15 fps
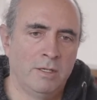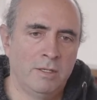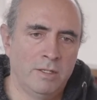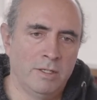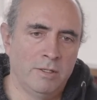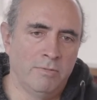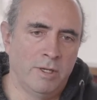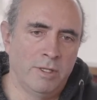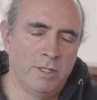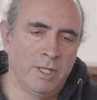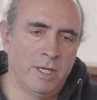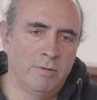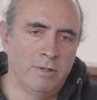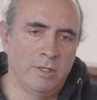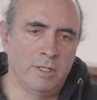to run the
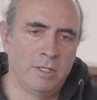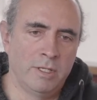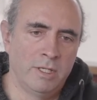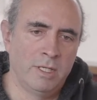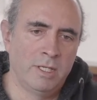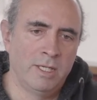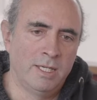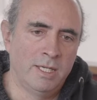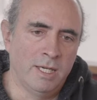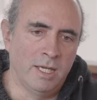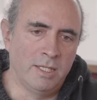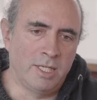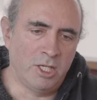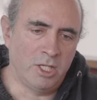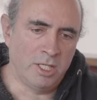network.
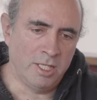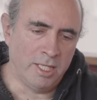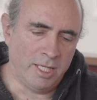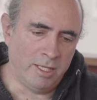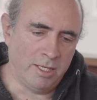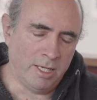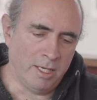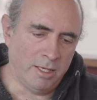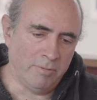Additionally,